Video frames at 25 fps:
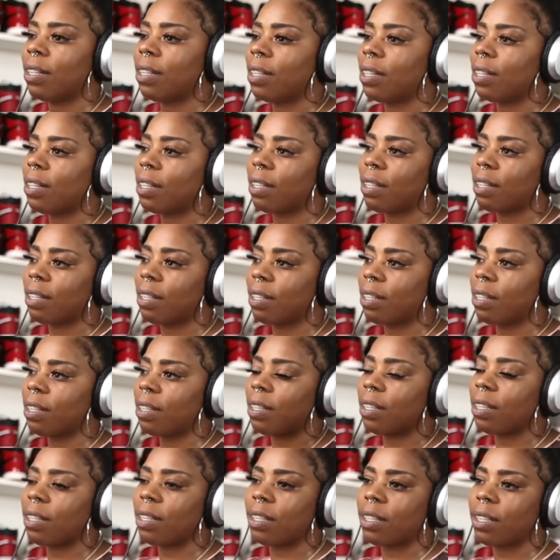
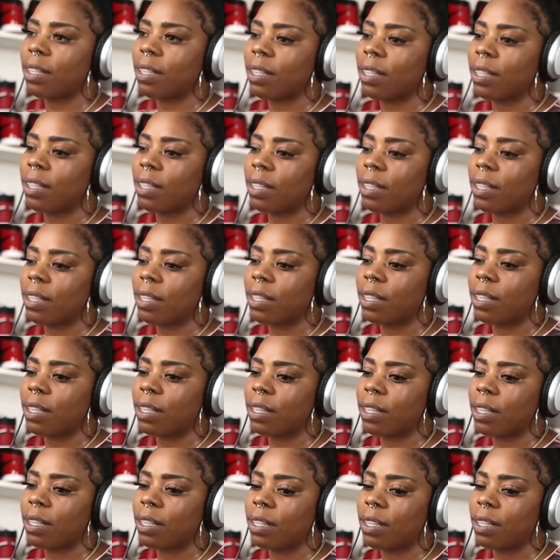
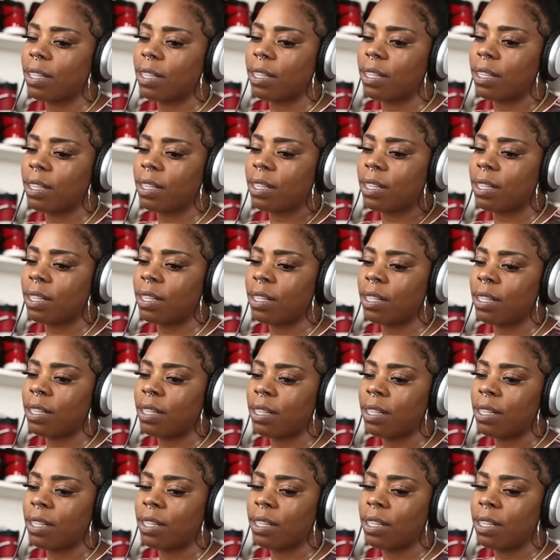
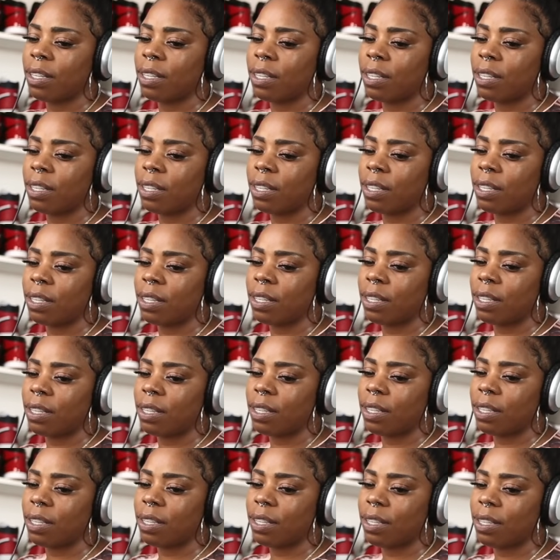
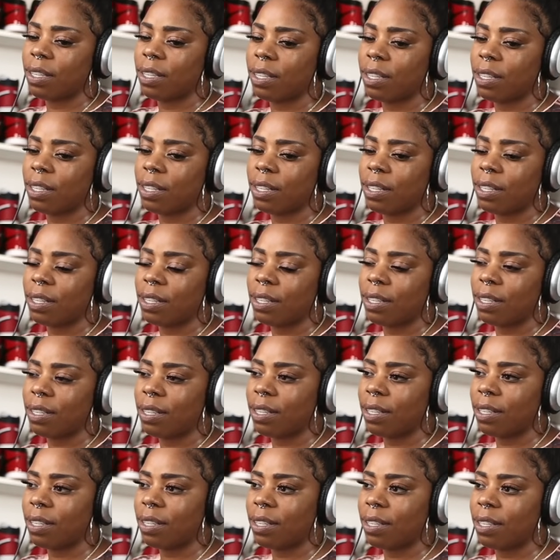
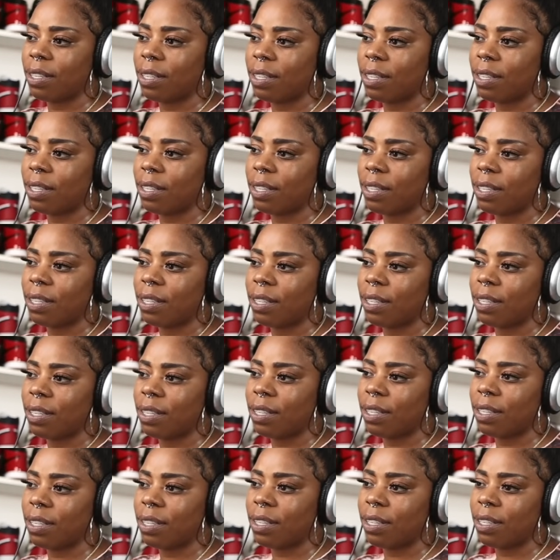
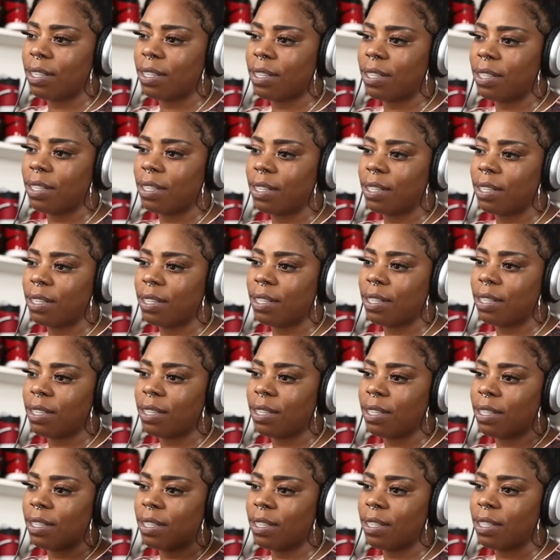
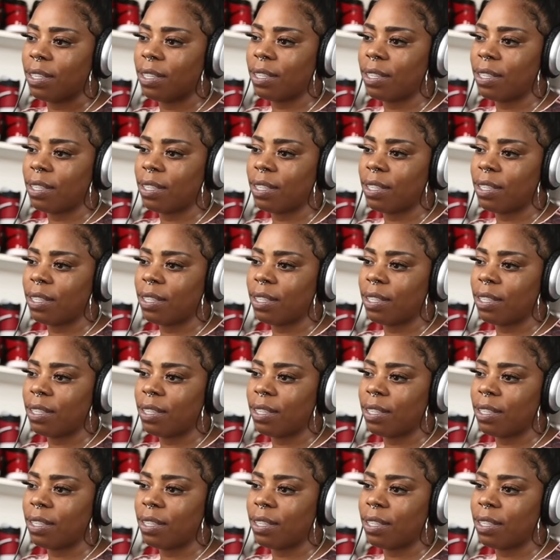[no speech]